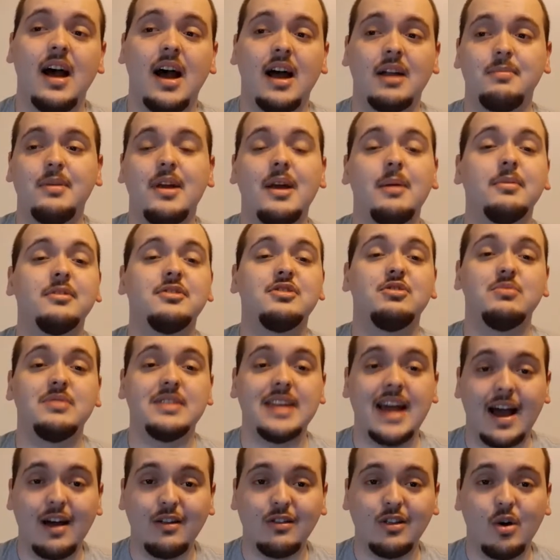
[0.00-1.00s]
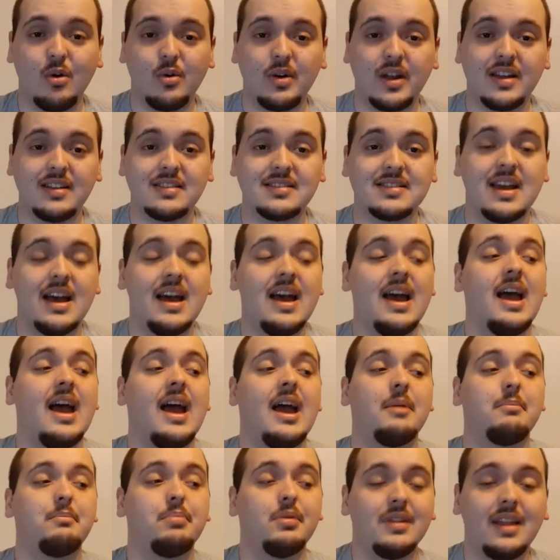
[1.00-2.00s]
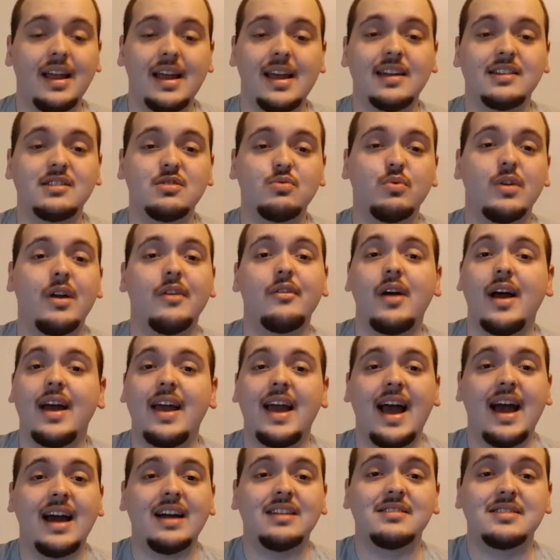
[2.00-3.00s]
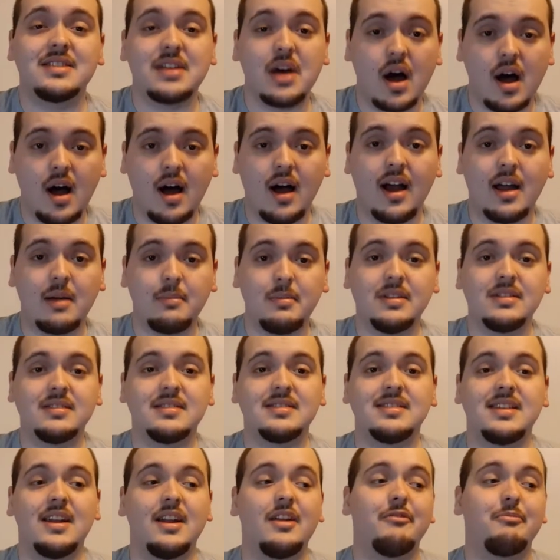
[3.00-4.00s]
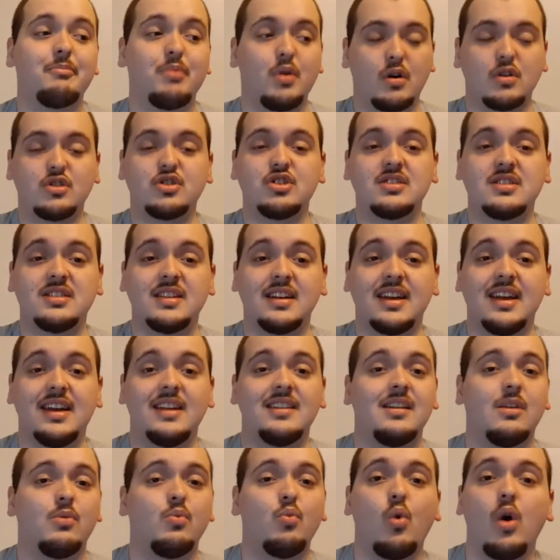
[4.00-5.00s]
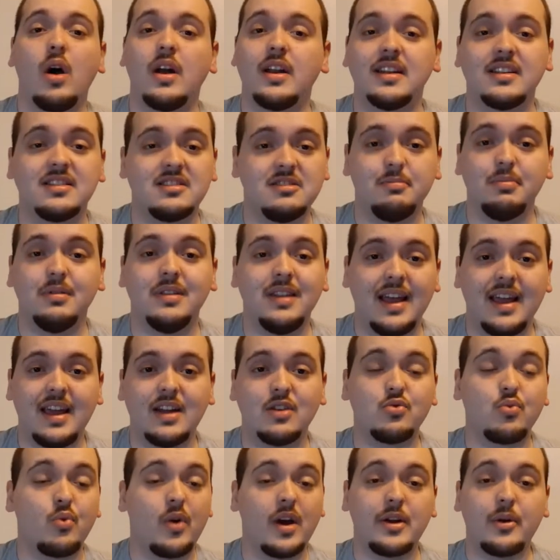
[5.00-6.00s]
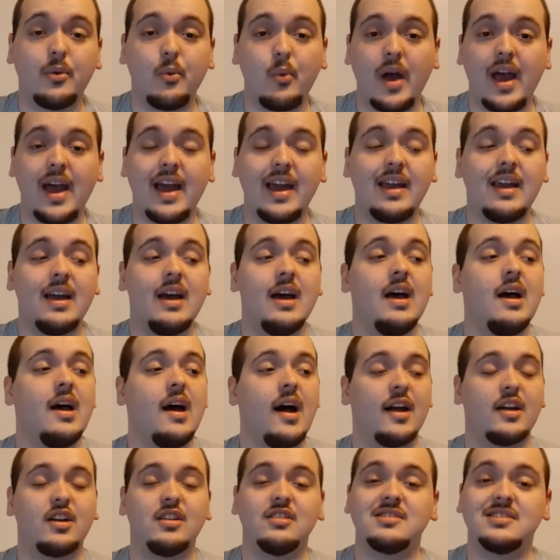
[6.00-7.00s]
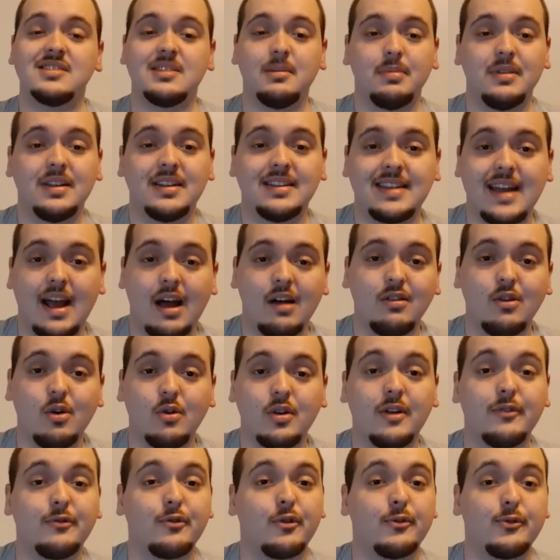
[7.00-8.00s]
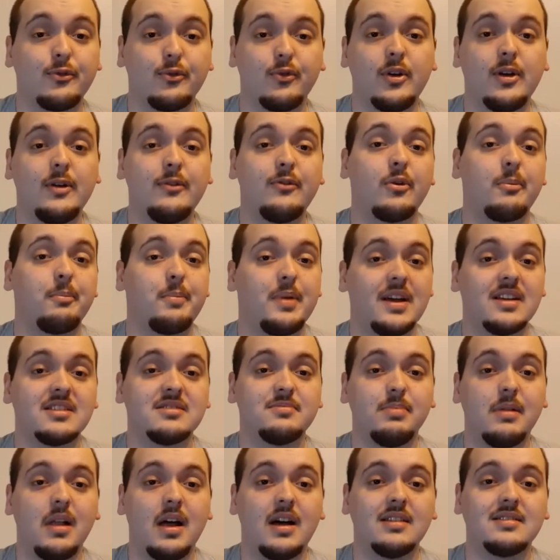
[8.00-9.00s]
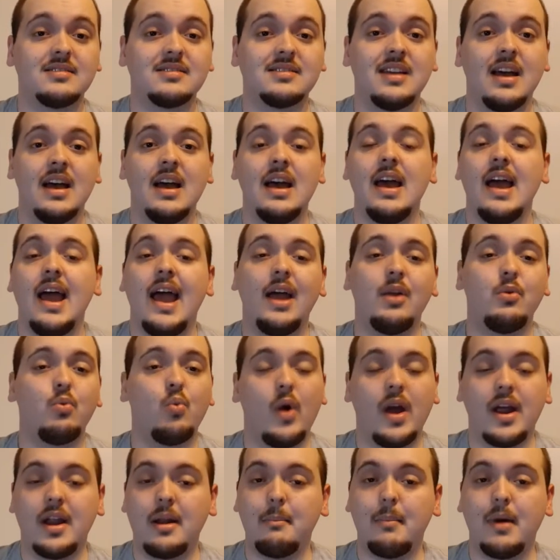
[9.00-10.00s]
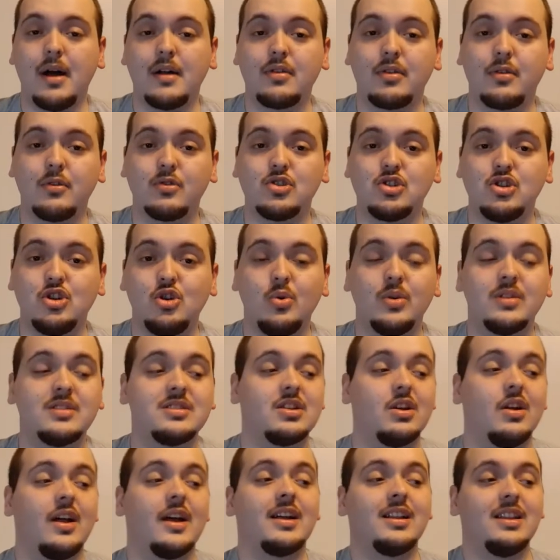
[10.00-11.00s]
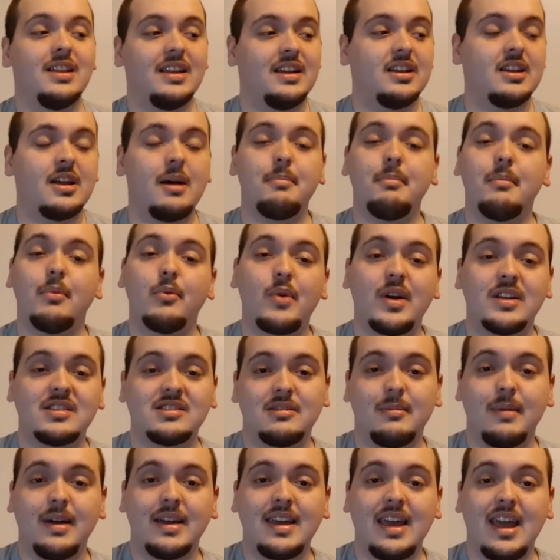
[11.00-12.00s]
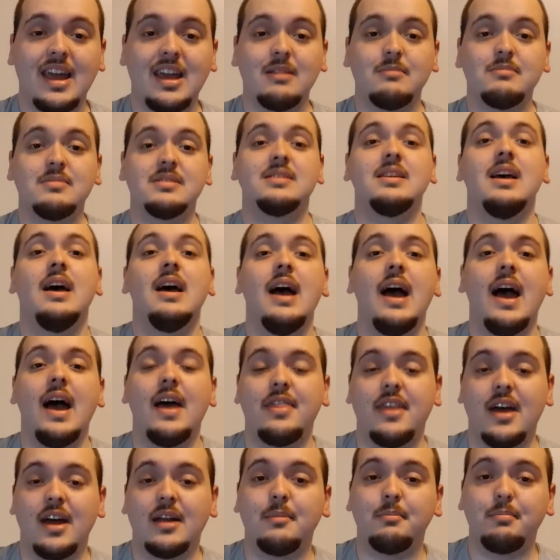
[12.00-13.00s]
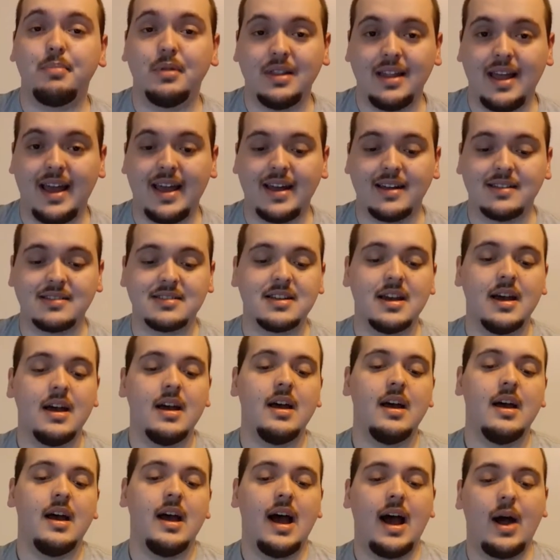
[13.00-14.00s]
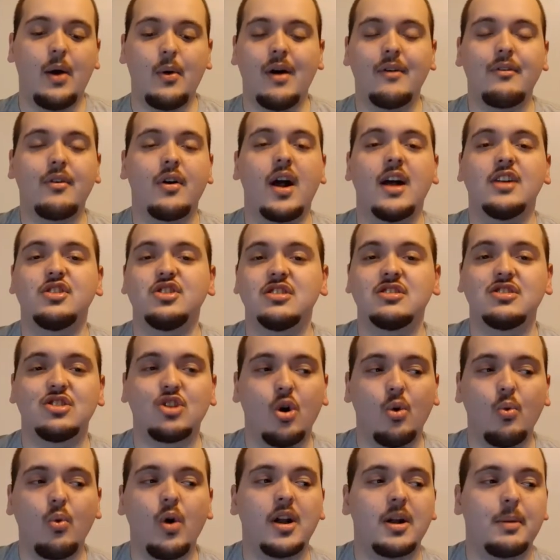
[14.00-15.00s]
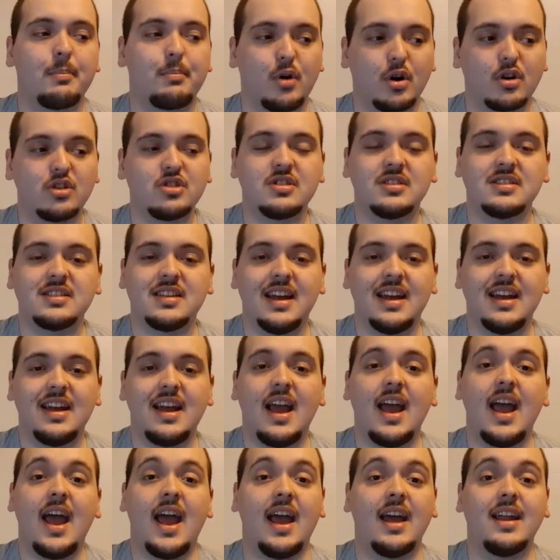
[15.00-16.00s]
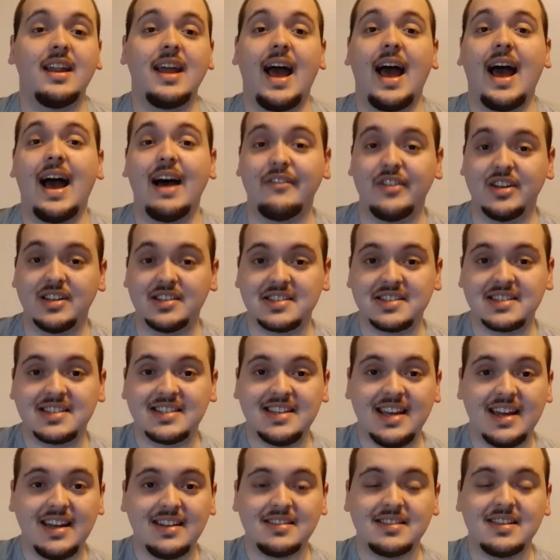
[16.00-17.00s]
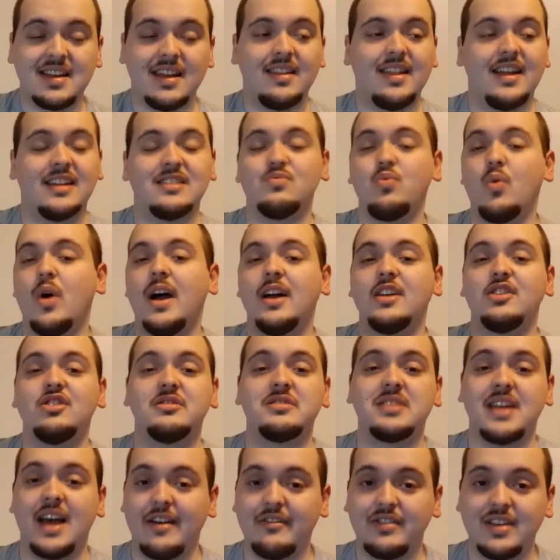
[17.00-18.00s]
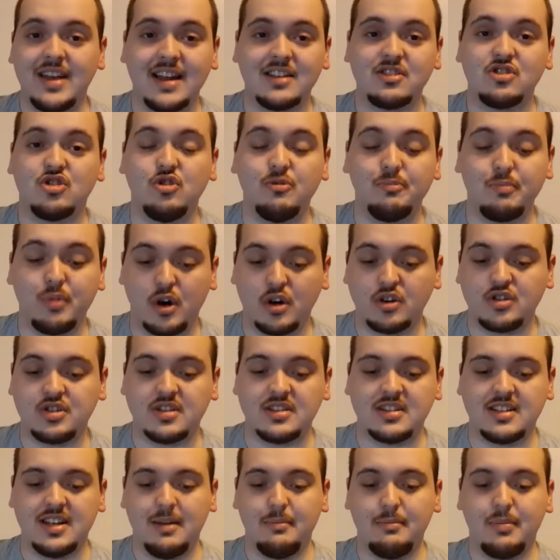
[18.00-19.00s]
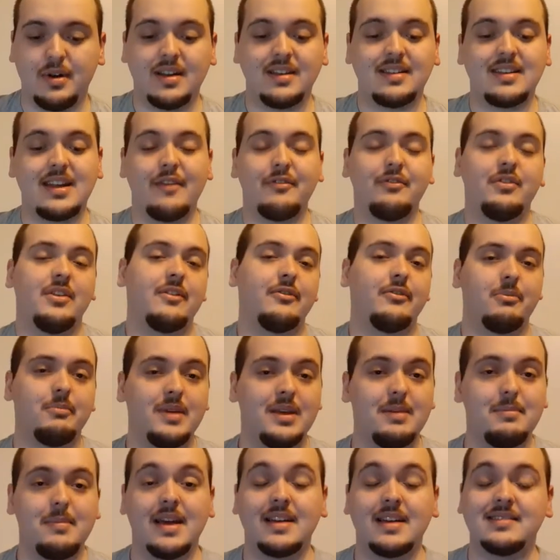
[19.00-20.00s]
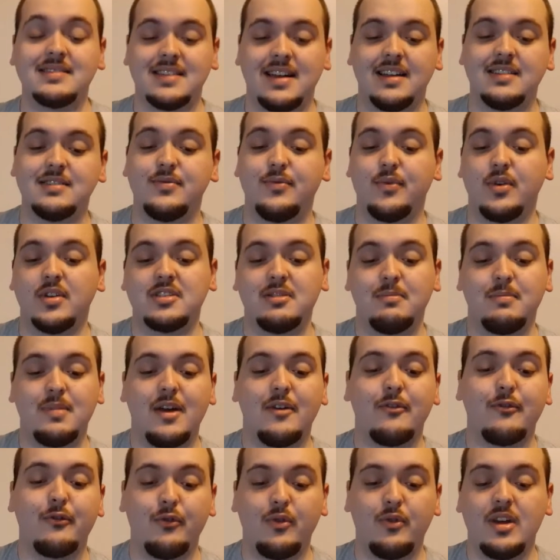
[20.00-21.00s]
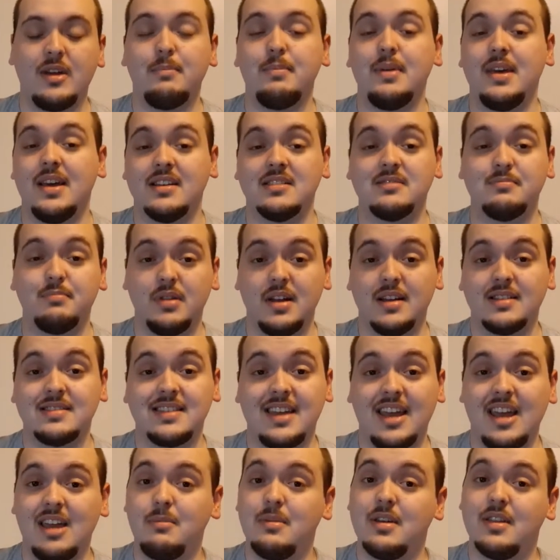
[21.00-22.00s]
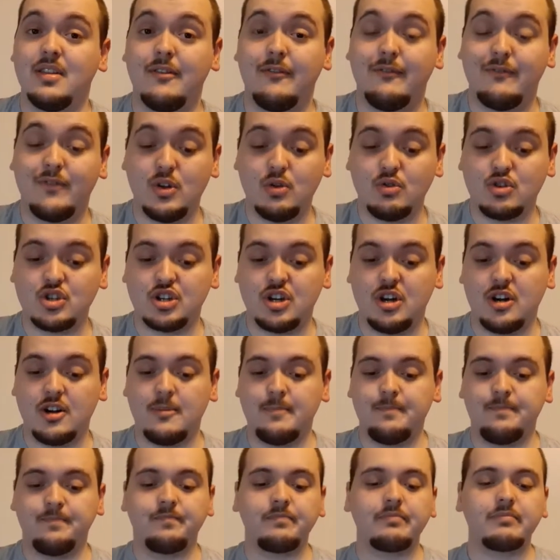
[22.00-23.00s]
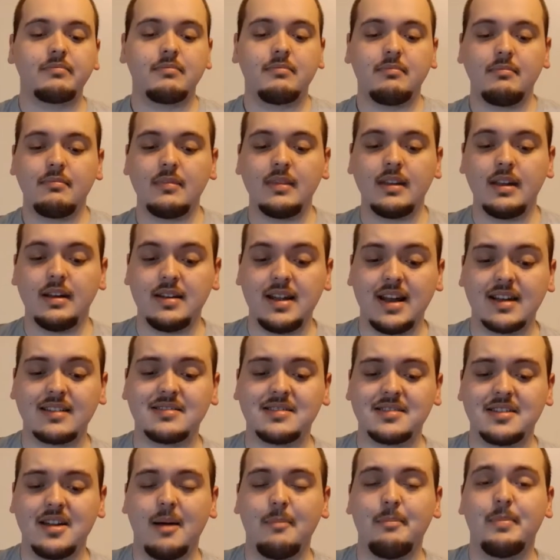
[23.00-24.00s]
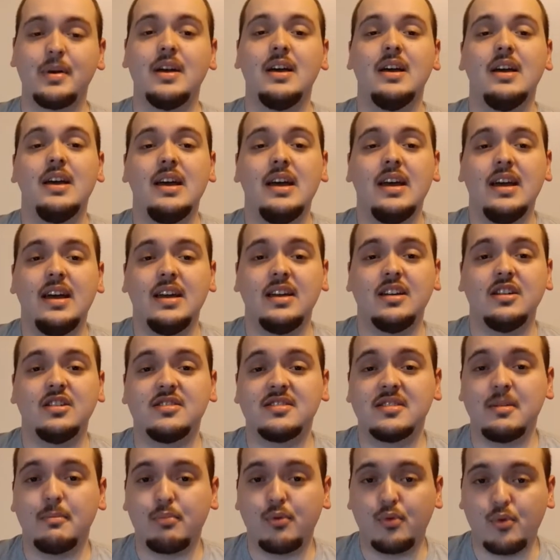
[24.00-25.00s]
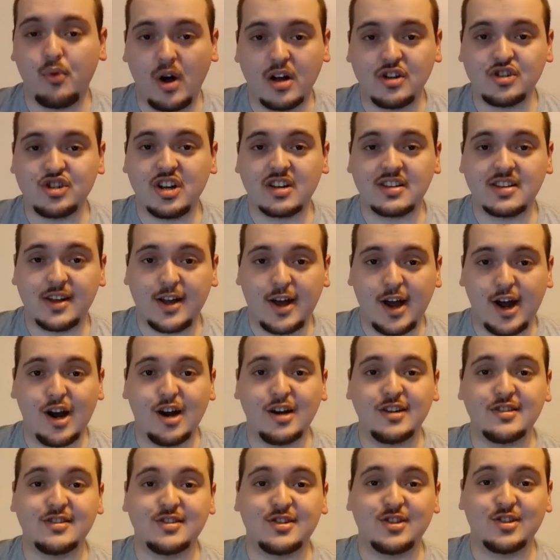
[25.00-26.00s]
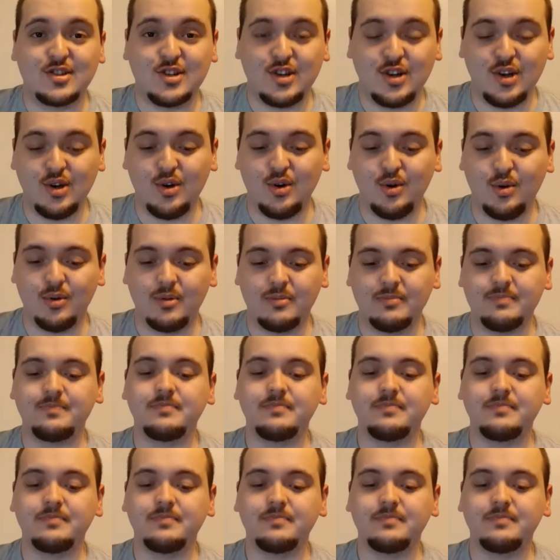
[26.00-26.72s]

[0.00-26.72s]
I'd be able to download it and play it whenever I had time instead of purchasing it and wanting to play it right away. I could simply download it for free for PS Plus and wait a month or two until I cleaned up the rest of my games and then play it. However, I just don't want to purchase it and have it sit, and that's why I just have yet to purchase it. But it definitely, for me, makes sense for it to be a free PS Plus game in the future. Next up is Project Cars 2.